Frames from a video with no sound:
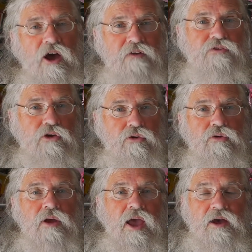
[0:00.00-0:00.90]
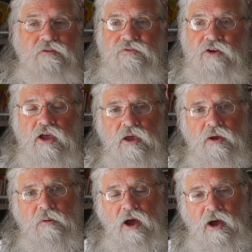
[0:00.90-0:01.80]
of you have
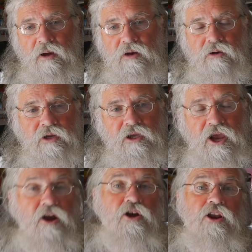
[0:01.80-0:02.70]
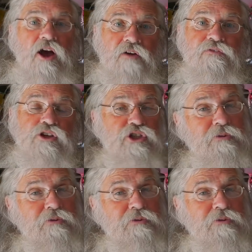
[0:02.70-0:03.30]
cared enough to